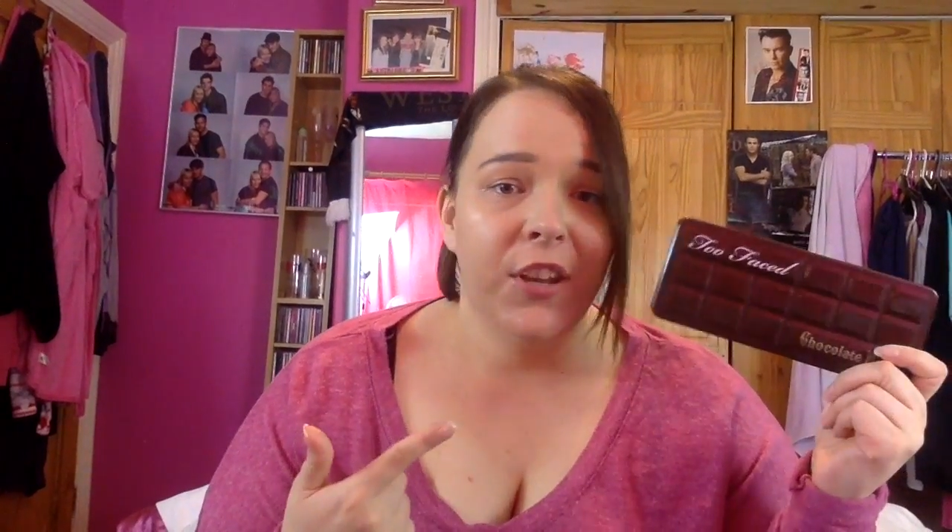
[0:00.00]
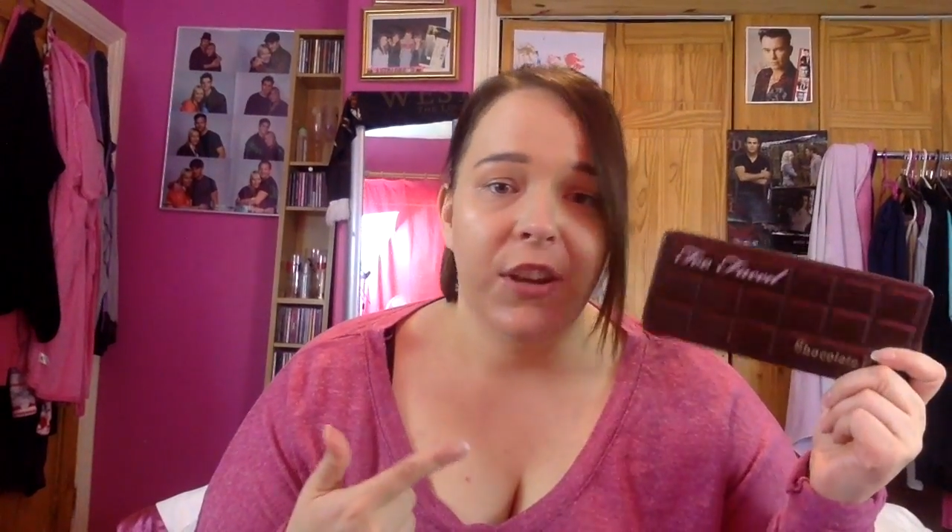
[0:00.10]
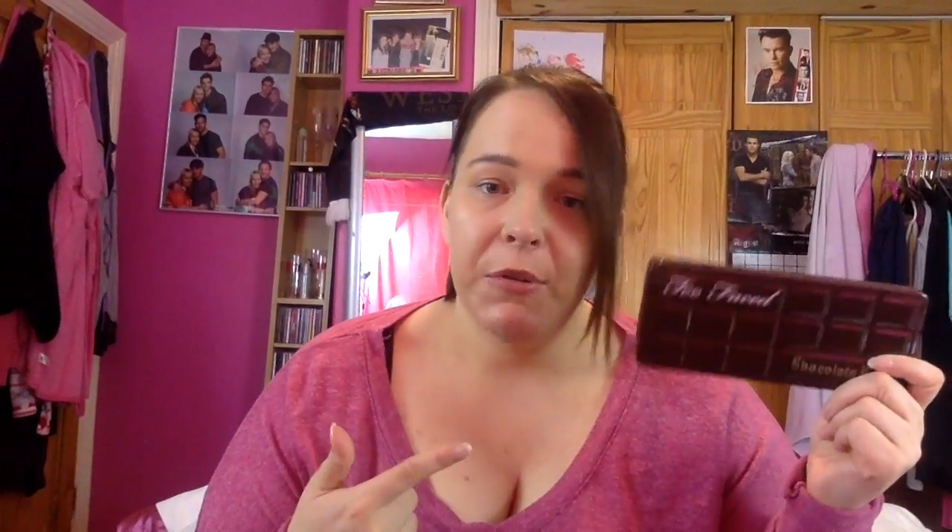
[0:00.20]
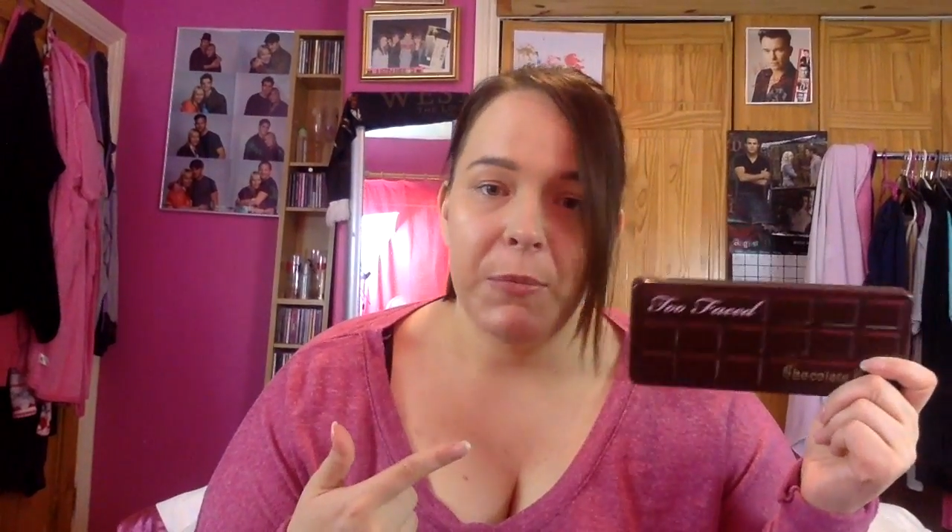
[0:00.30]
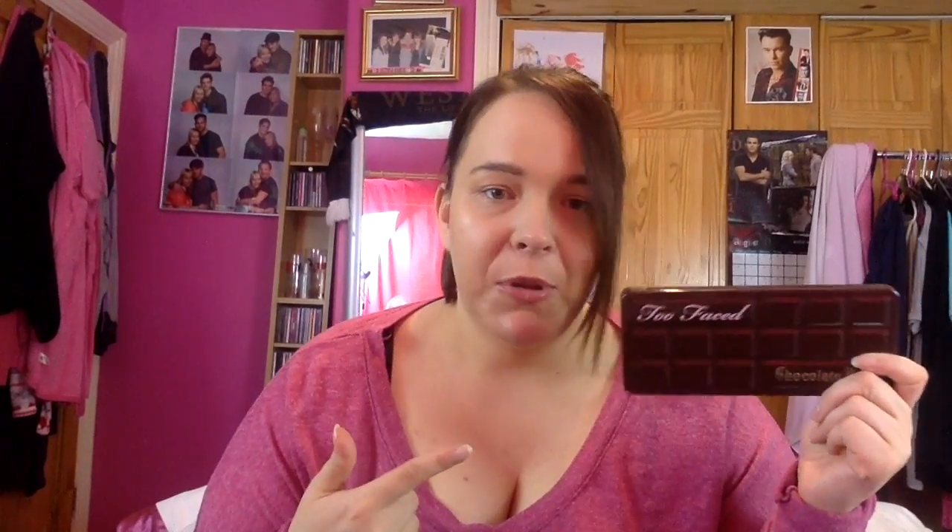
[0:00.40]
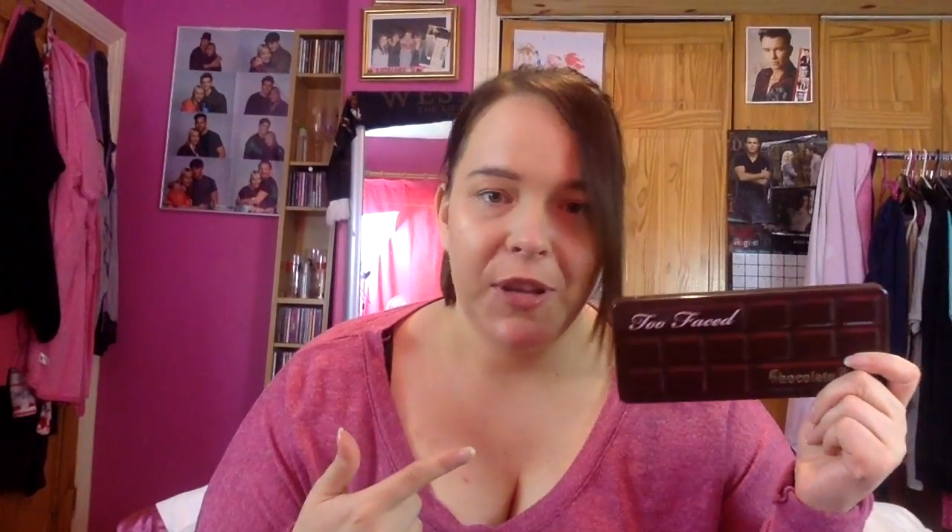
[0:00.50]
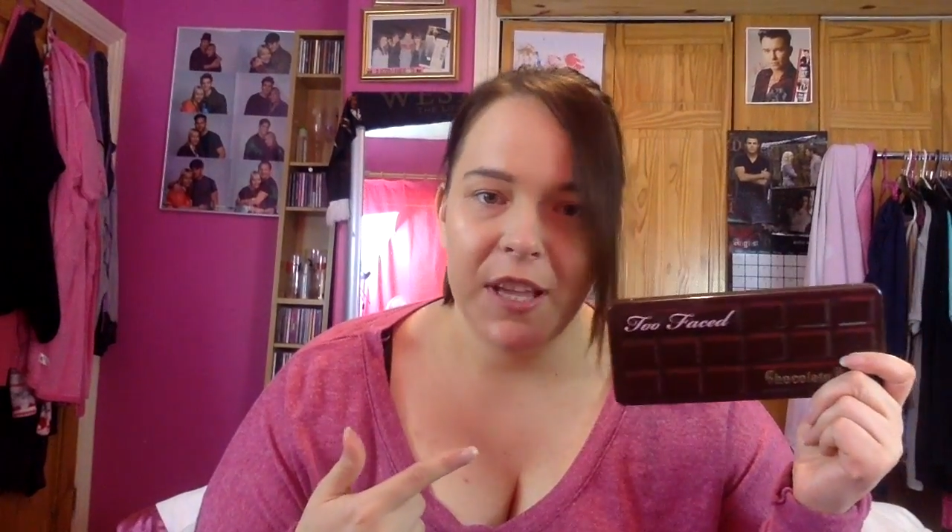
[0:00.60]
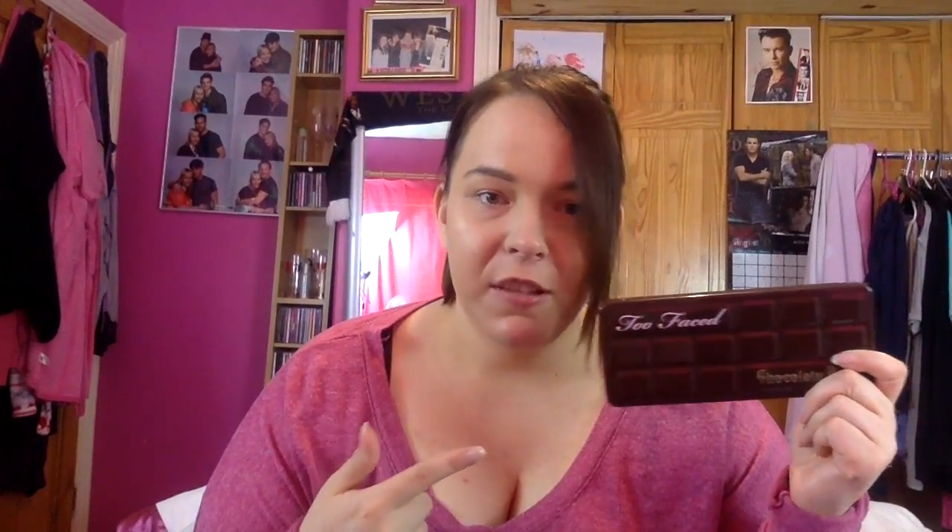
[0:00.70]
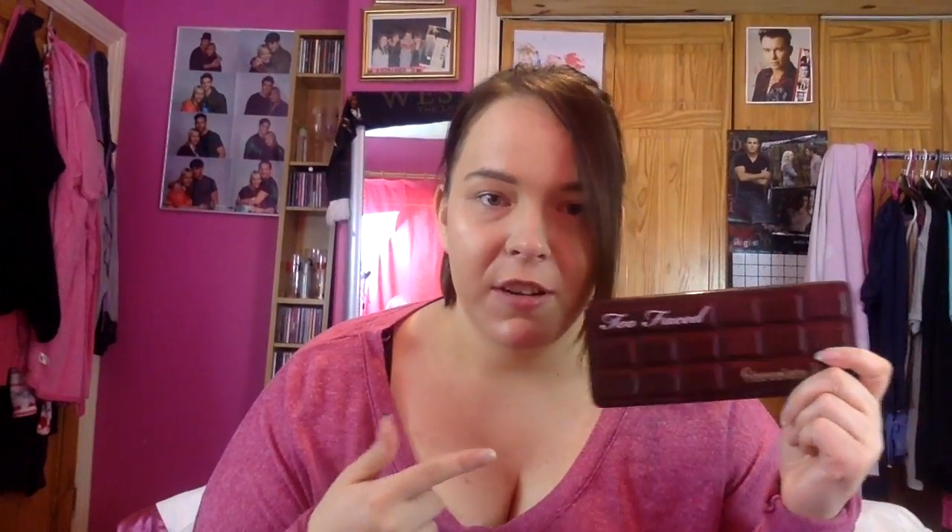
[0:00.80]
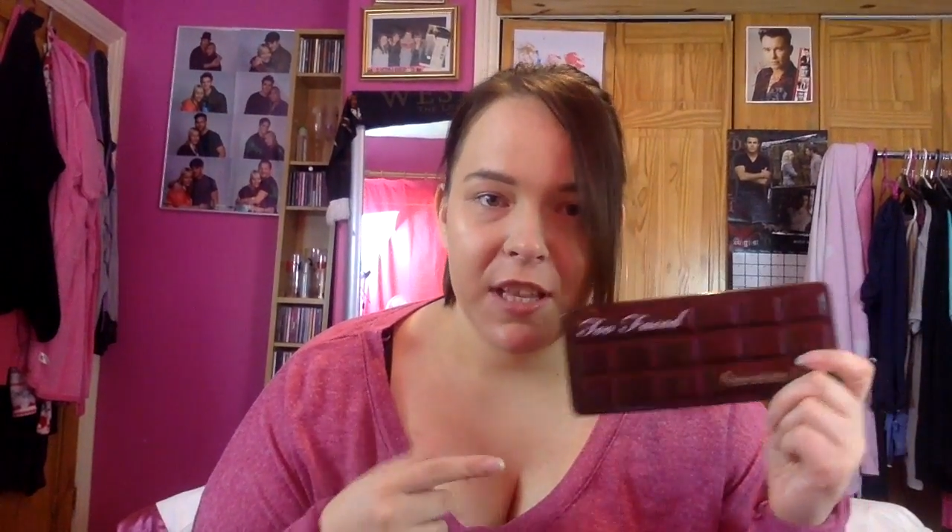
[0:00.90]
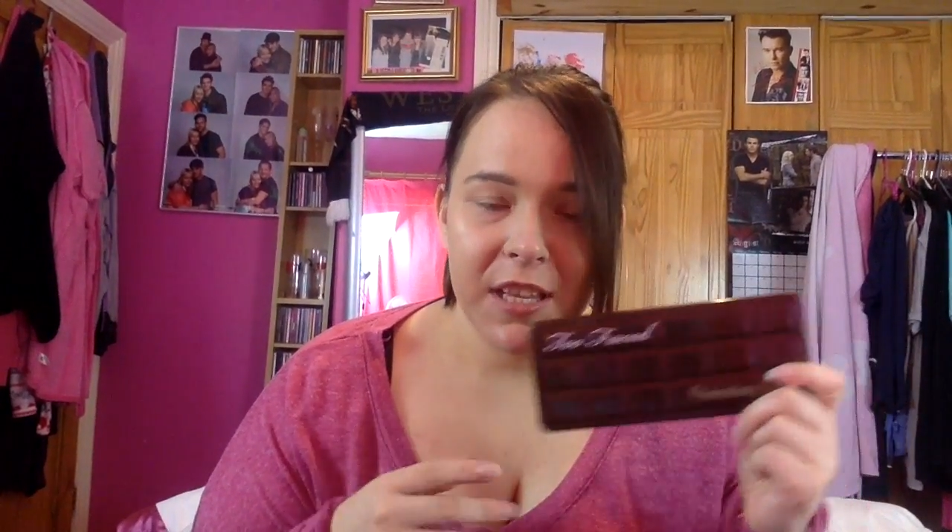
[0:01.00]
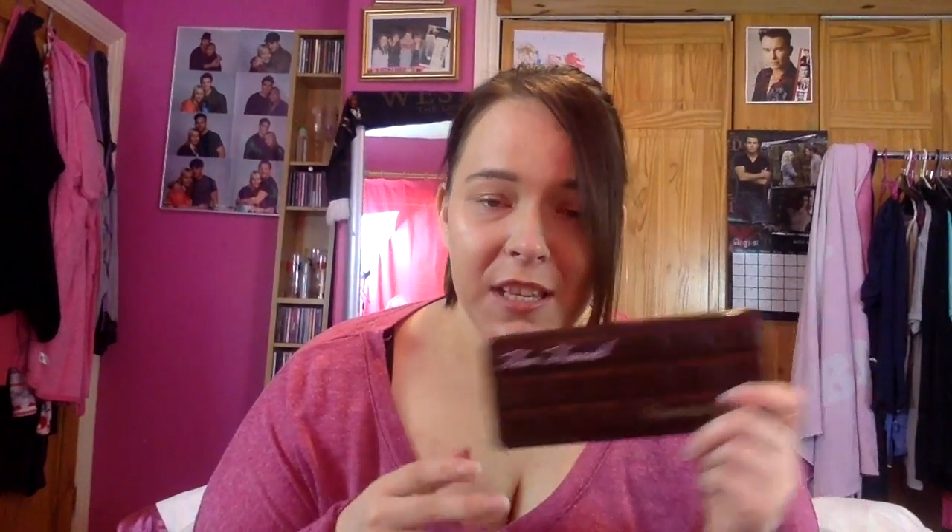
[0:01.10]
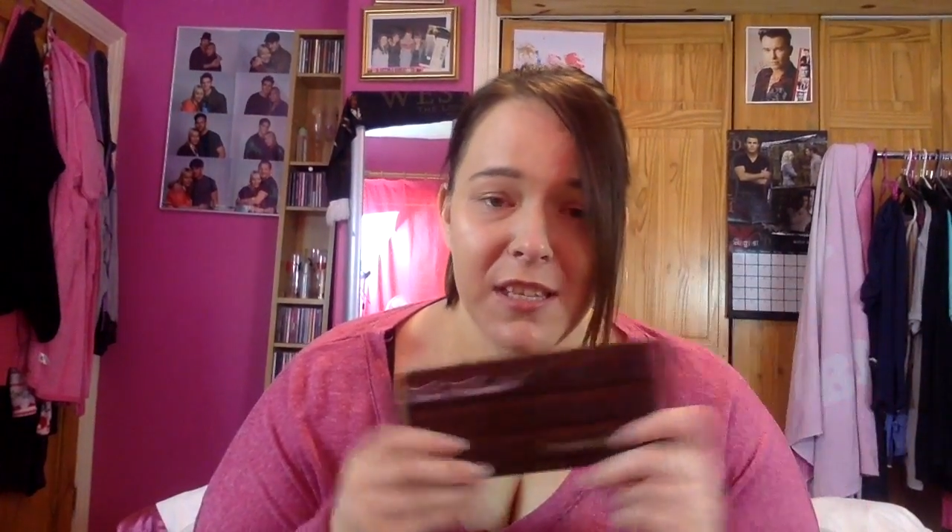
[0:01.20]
know I'm not getting rid of this.